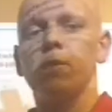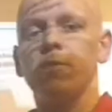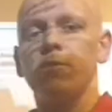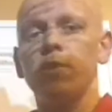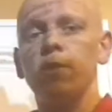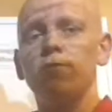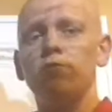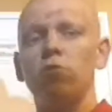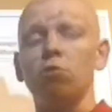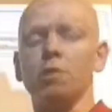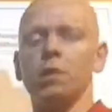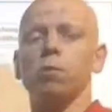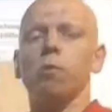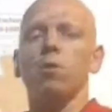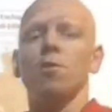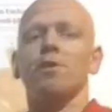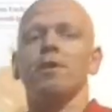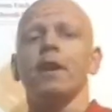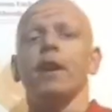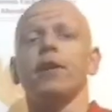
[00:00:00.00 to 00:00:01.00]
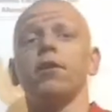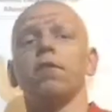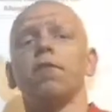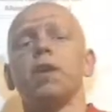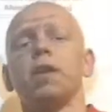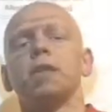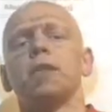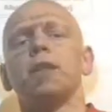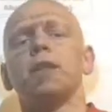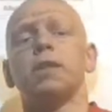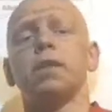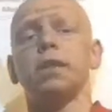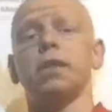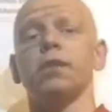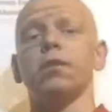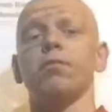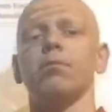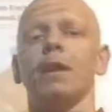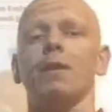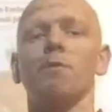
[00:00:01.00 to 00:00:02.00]
So if you've just watched cardiovascular
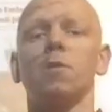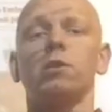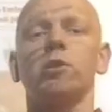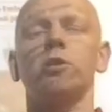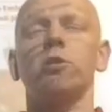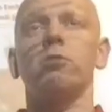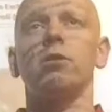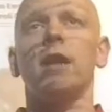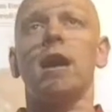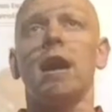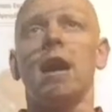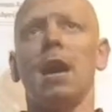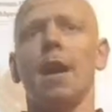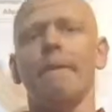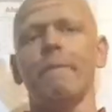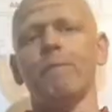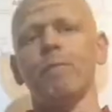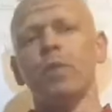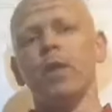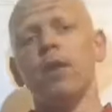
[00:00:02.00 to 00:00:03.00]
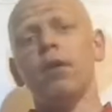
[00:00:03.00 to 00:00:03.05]
system, that was to do with the heart.